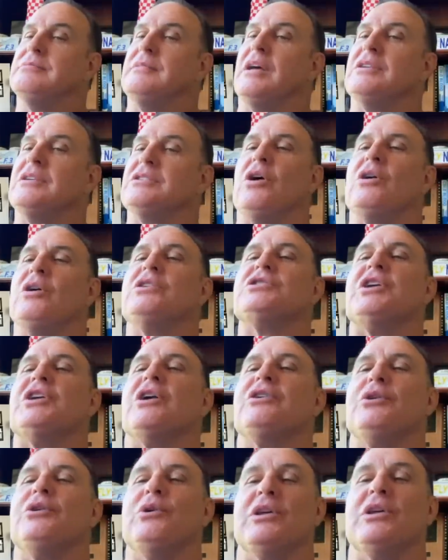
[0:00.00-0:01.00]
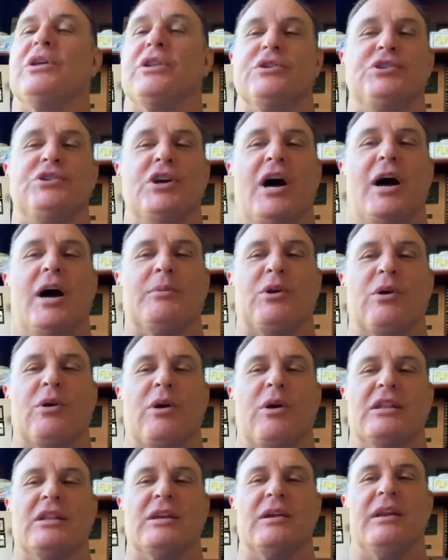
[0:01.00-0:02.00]
as long as they're doing their job
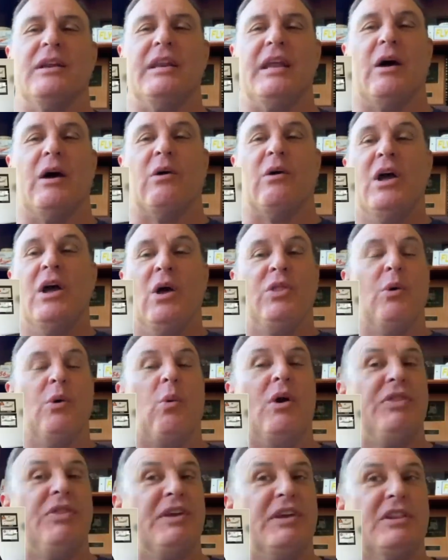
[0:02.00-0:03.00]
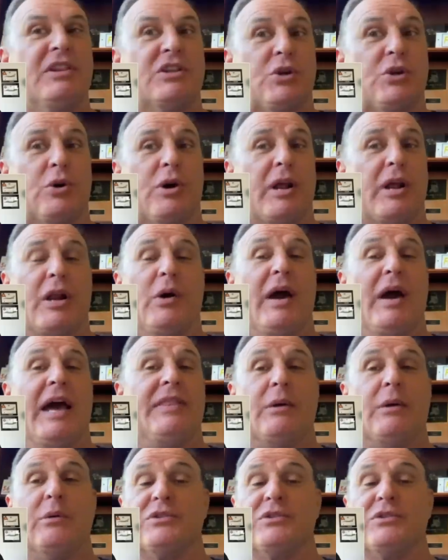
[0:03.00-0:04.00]
correctly. Now, the one thing the Tornado
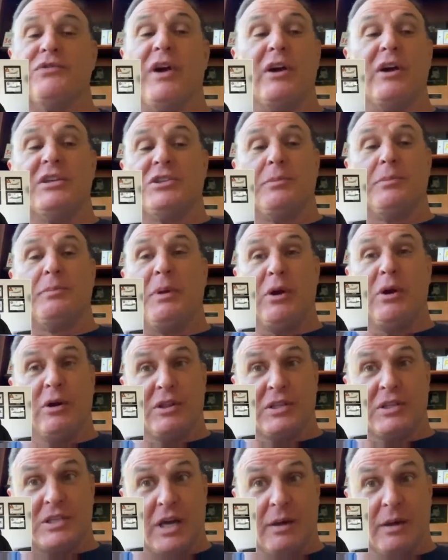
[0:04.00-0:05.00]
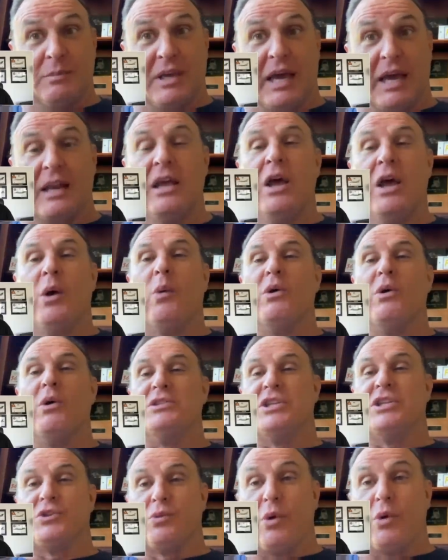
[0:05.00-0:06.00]
had that was very superior to the Tomcat was
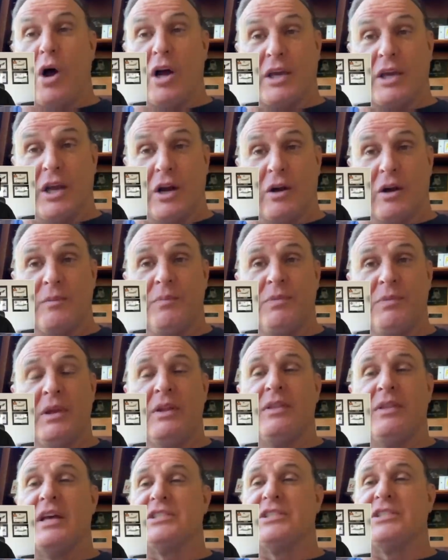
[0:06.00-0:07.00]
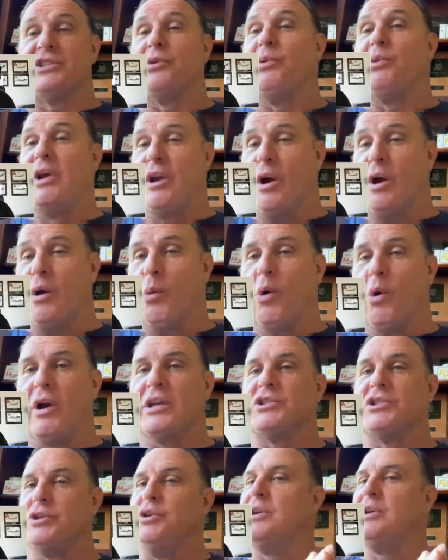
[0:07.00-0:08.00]
its raw gear. That's the radar
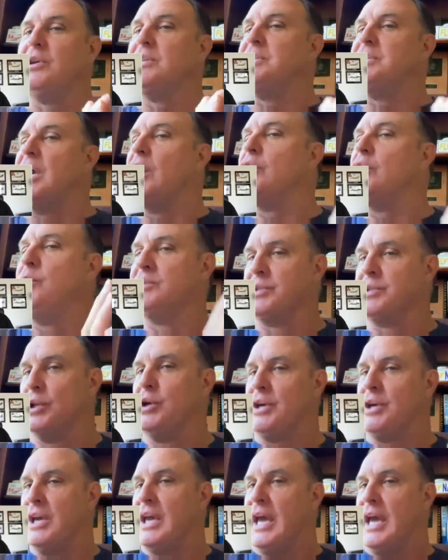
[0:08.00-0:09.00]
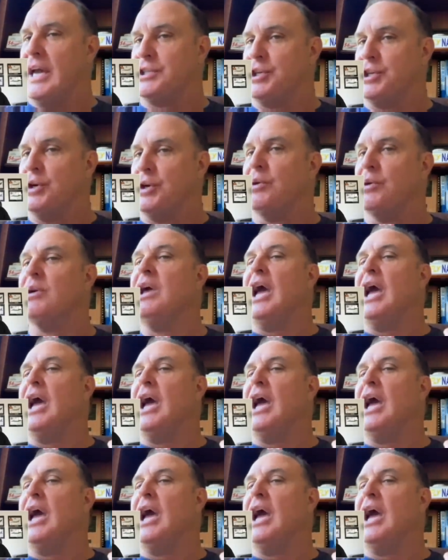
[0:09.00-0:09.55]
warning. So you could tell who was looking at you